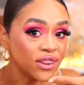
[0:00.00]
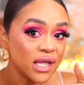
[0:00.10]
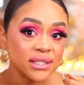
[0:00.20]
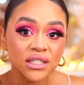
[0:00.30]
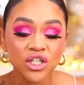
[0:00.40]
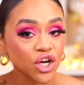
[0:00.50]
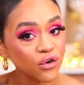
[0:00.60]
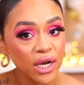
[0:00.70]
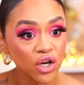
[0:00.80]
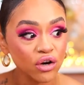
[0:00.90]
this is a
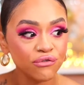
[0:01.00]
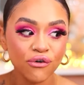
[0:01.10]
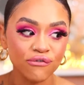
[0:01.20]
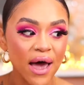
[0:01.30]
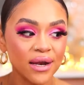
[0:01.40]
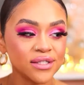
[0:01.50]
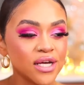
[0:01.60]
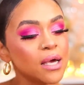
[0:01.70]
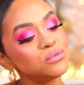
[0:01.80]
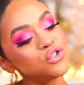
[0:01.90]
great look for
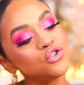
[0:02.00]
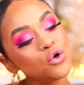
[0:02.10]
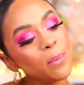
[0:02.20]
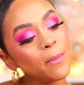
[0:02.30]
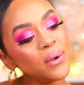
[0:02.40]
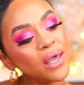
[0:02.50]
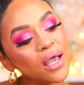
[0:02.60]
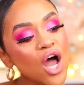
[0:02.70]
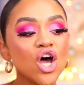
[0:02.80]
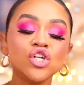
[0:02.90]
Valentine. Super
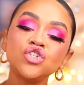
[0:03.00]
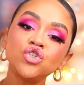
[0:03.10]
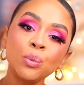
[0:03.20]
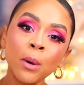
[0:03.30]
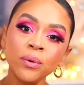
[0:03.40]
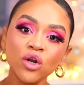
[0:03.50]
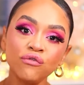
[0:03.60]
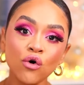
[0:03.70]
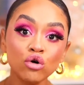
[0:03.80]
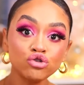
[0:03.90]
pink, super
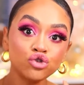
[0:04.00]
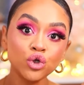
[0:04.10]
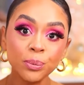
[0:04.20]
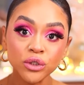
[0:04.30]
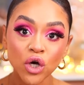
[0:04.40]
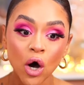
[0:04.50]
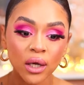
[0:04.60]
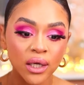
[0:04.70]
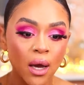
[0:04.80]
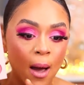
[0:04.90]
beautiful, super
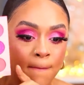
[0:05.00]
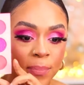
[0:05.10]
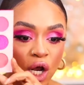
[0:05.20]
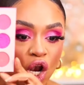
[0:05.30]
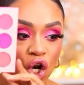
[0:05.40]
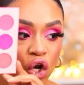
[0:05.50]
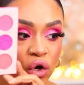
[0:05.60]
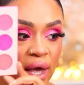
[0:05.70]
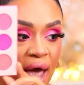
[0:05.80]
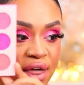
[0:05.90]
dolly. But
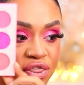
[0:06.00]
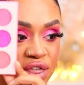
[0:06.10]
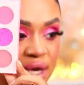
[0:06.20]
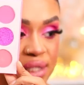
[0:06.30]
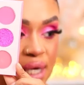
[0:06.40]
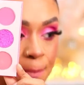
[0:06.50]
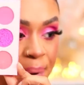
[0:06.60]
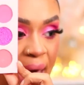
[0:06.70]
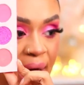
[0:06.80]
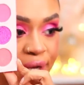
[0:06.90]
look at this
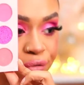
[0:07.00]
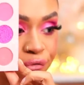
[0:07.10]
palette